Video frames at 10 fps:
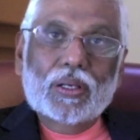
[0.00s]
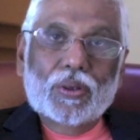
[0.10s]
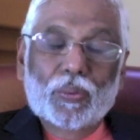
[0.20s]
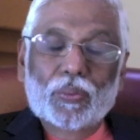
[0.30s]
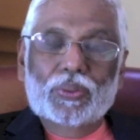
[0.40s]

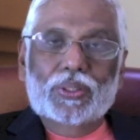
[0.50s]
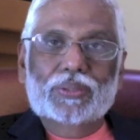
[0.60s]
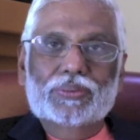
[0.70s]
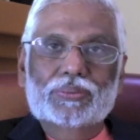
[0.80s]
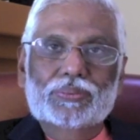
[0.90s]
old,
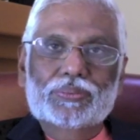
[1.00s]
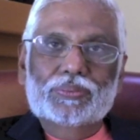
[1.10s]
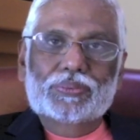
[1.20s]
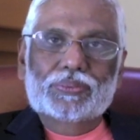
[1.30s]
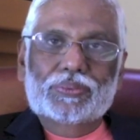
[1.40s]

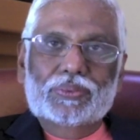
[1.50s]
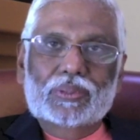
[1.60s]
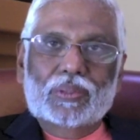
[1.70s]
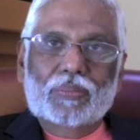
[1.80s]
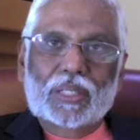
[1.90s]

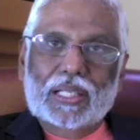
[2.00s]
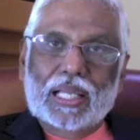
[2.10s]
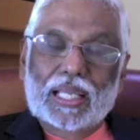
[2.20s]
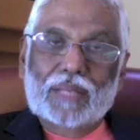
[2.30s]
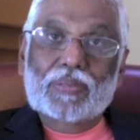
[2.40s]
but
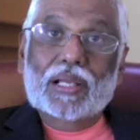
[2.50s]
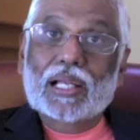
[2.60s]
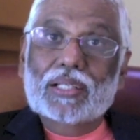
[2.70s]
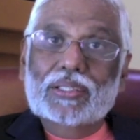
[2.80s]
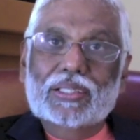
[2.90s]
I am
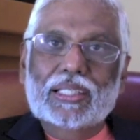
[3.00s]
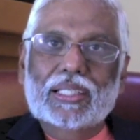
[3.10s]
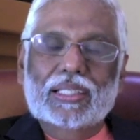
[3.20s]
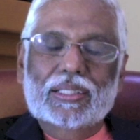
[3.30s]
healthy.